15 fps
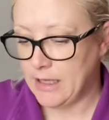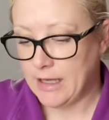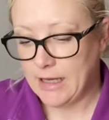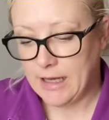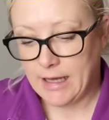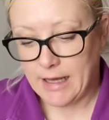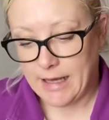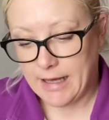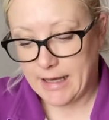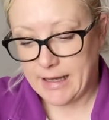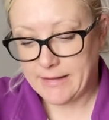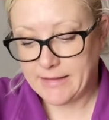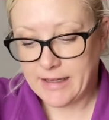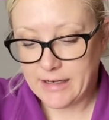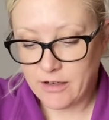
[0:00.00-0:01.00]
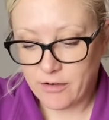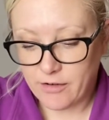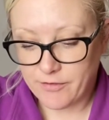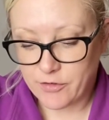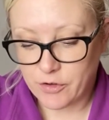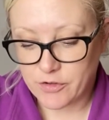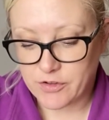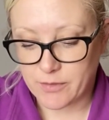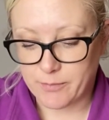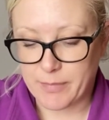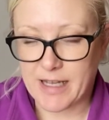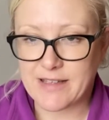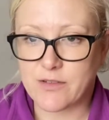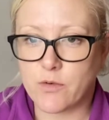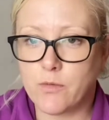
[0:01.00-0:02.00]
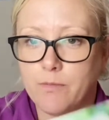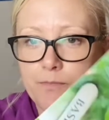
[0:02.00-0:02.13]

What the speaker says: And then I've got some basil.